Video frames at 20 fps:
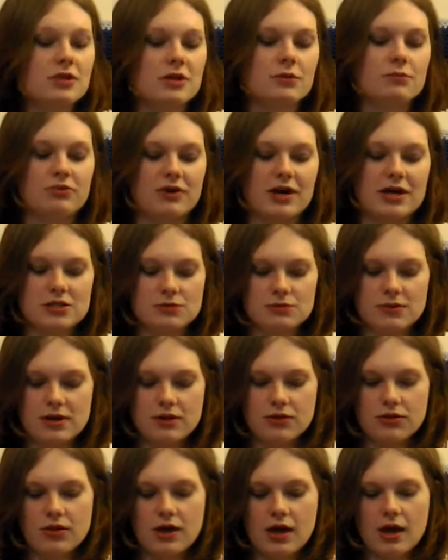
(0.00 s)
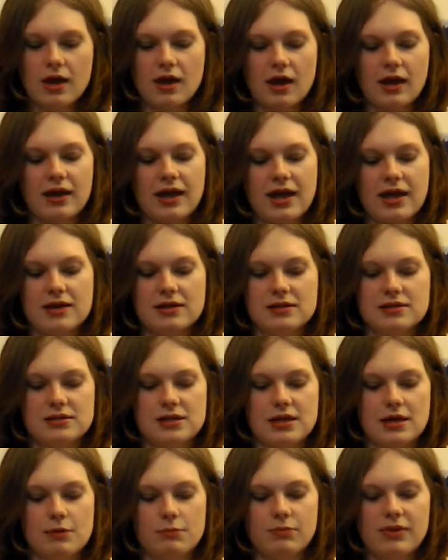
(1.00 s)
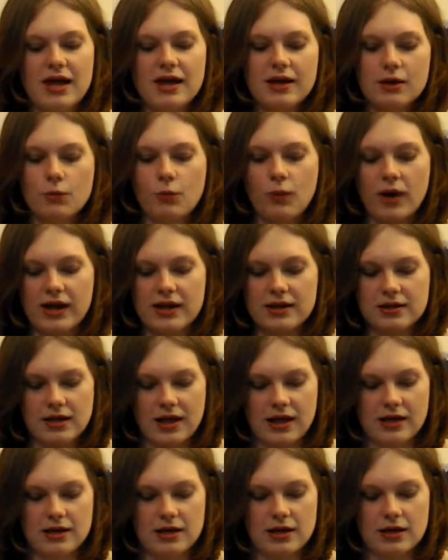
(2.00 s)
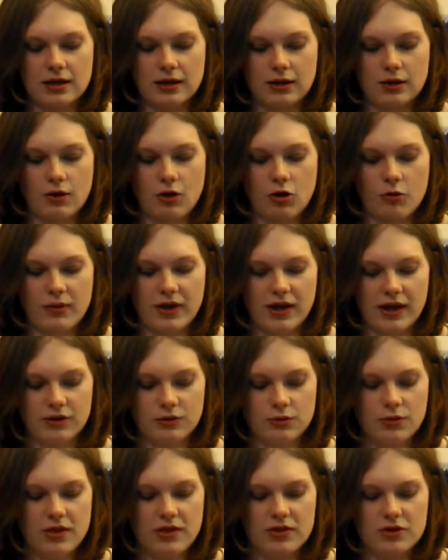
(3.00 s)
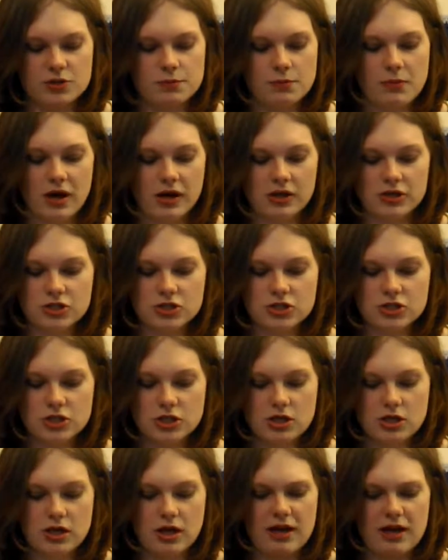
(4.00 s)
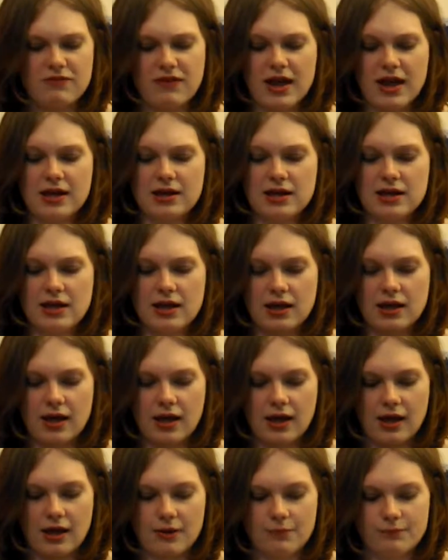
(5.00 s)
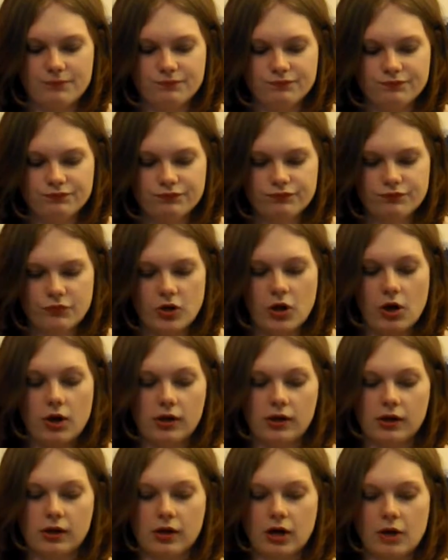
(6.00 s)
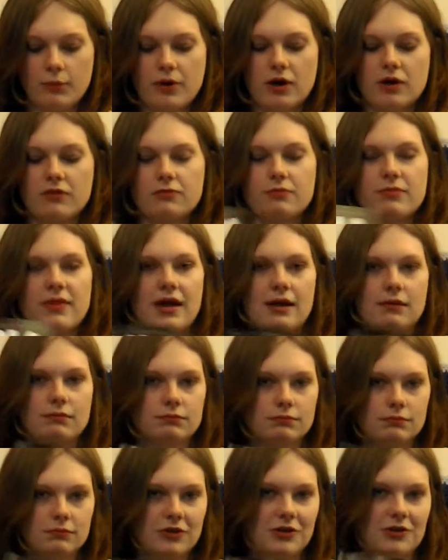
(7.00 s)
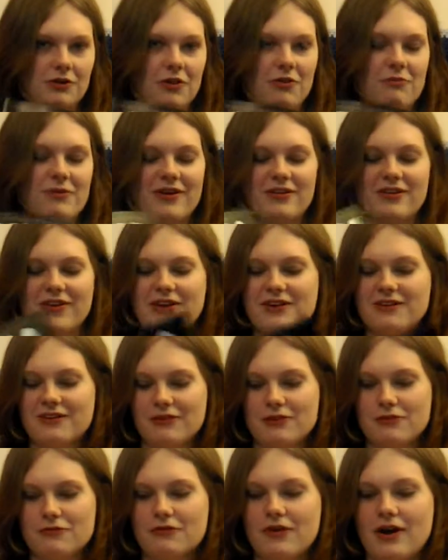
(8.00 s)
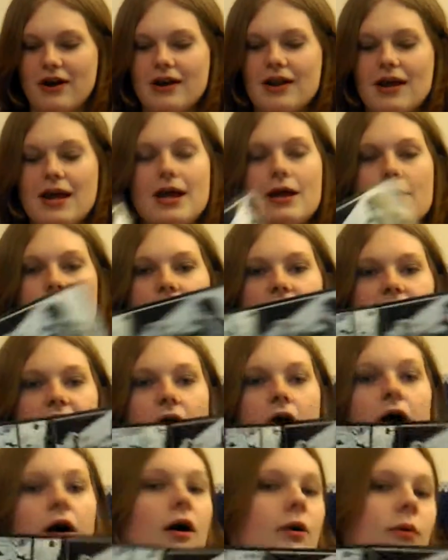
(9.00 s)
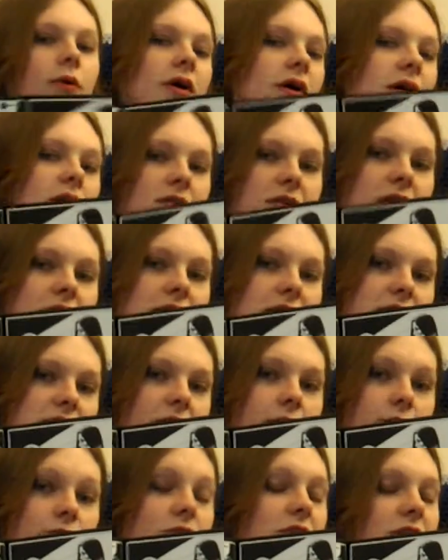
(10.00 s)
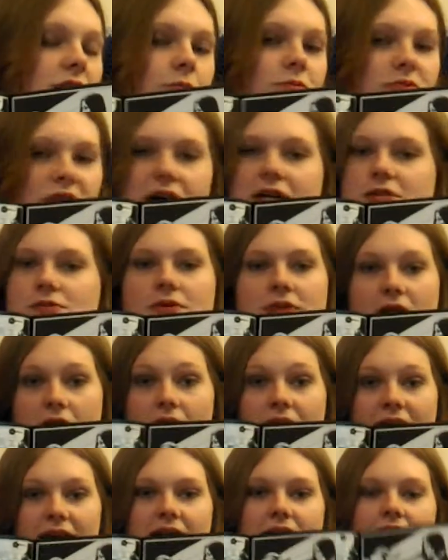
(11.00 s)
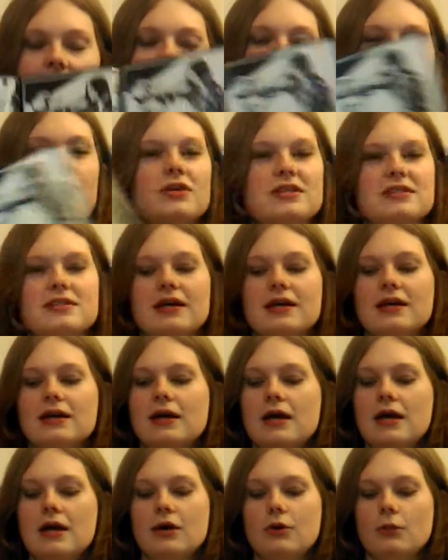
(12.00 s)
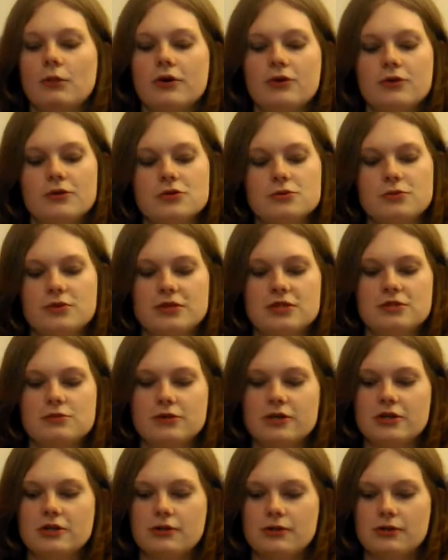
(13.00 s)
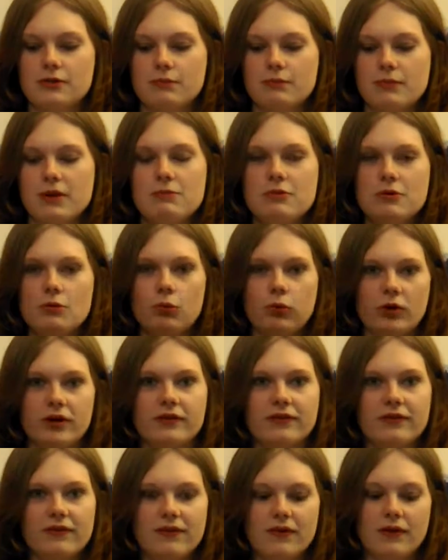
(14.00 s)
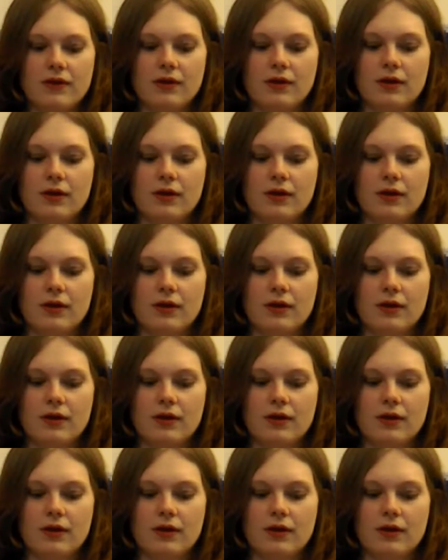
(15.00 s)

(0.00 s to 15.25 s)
really impressed with. Again, it's a black and white kind of comic. I don't think there's much, if any, colour apart from that, you know, the bit on the front, but the artwork in this I'm really impressed with. I like it. You know, it's like one of those ones where you'll maybe want